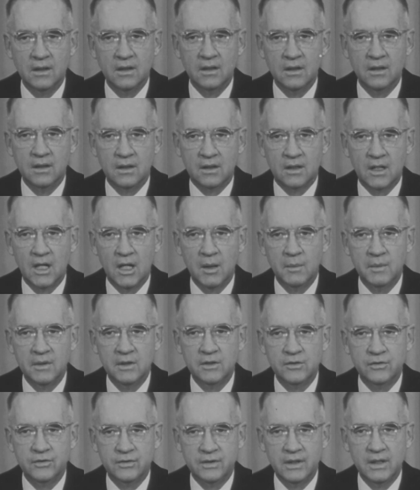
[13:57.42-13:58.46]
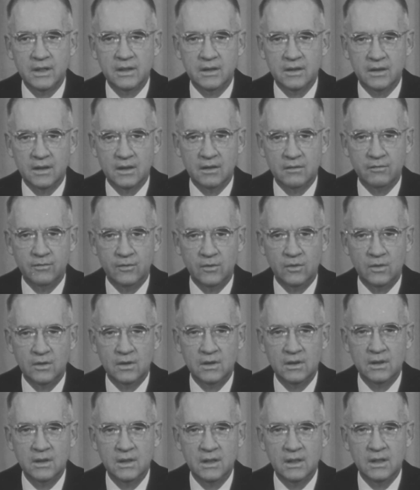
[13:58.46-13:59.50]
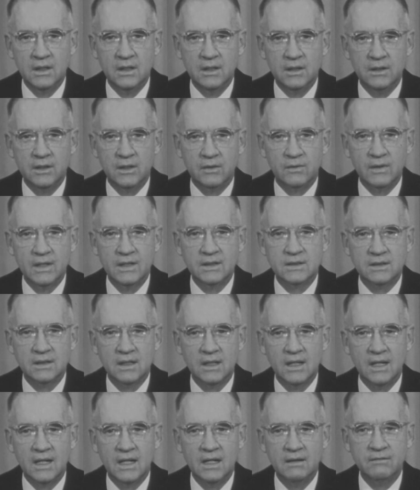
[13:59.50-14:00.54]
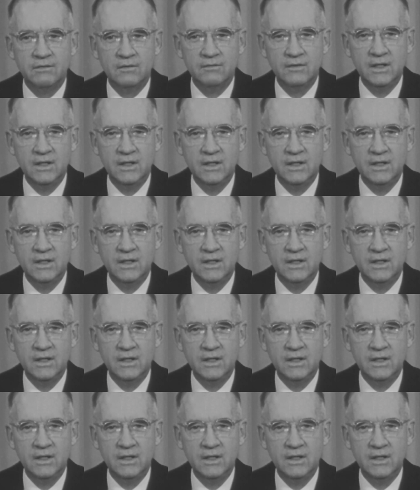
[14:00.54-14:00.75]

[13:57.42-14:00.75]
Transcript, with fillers: The communist state, therefore, directs the life of